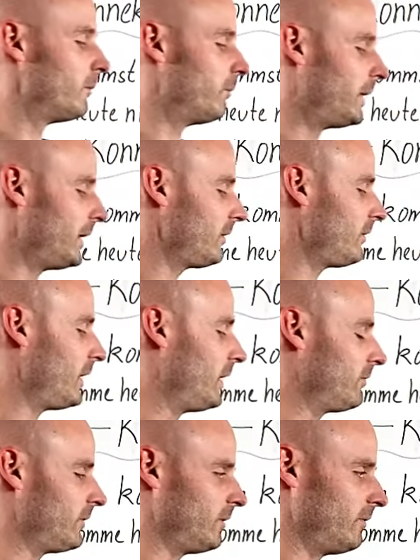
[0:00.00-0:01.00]
But
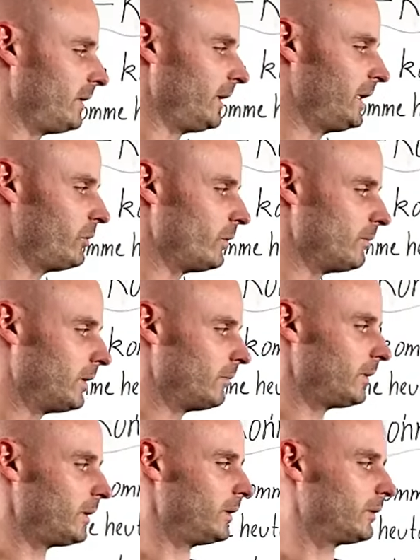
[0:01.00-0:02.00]
after weil,
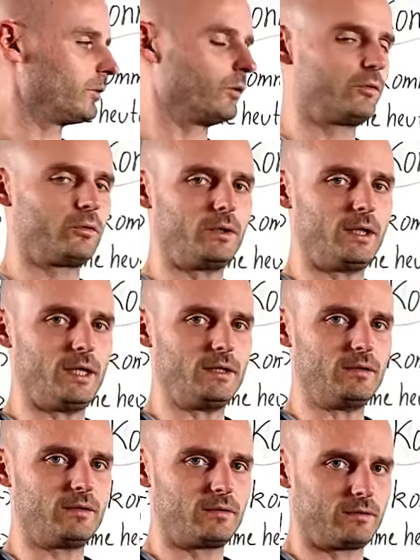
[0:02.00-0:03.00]
remember, it goes to the
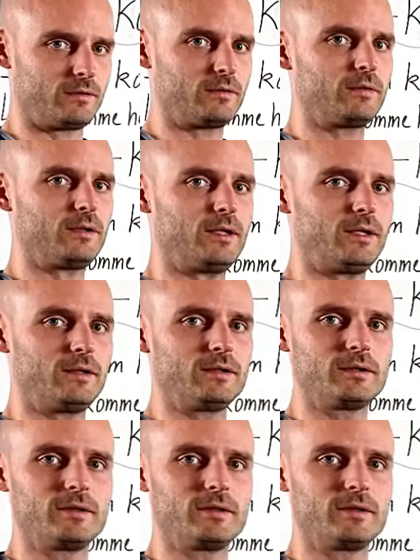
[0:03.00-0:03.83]
end. Yeah?